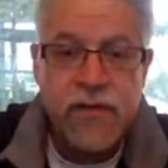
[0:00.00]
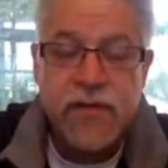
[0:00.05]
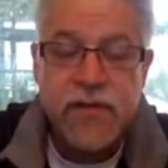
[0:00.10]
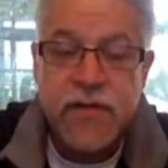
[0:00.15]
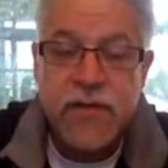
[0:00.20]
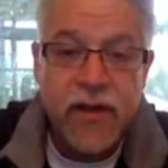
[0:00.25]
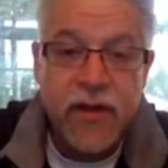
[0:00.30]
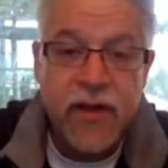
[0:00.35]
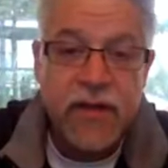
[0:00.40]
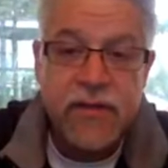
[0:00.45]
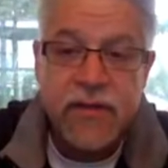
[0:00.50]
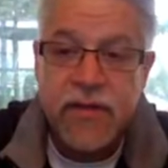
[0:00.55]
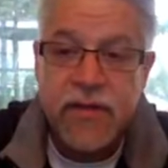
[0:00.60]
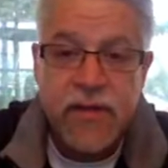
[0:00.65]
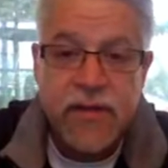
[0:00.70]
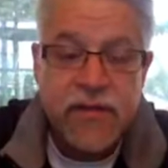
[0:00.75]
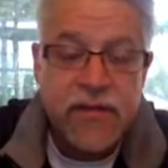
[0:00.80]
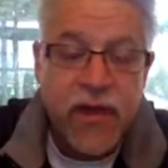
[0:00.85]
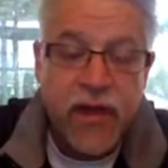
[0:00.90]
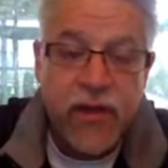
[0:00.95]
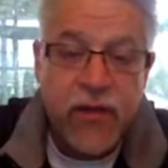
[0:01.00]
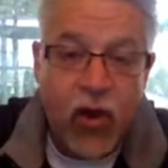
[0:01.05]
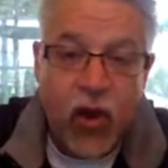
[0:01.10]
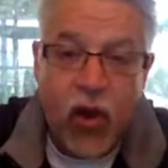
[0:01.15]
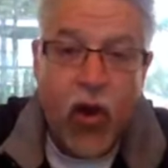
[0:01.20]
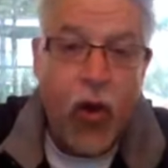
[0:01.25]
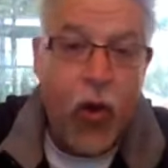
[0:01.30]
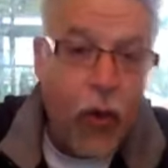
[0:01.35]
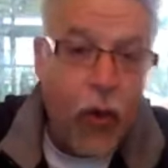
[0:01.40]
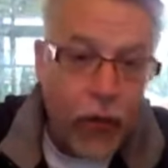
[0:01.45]
He's he's he's done
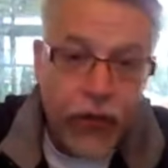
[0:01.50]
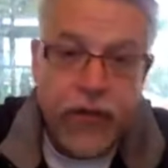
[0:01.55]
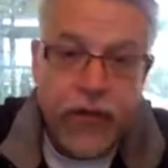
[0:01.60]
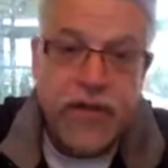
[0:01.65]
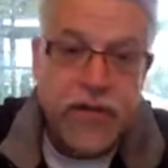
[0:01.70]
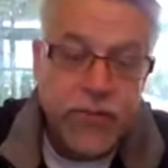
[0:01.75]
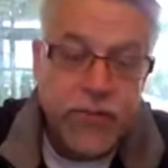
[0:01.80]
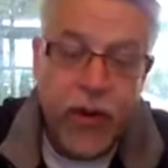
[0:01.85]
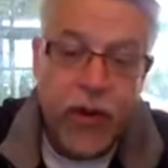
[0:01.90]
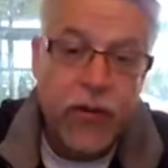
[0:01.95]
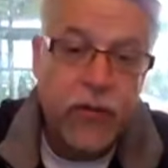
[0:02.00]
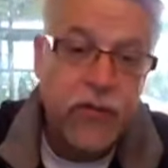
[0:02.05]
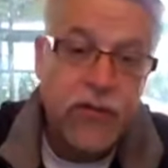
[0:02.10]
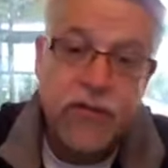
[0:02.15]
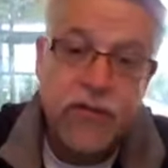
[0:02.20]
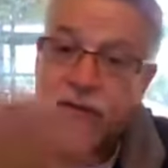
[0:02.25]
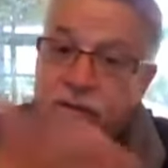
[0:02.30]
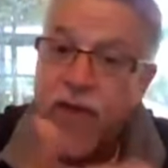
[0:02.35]
all these miracles.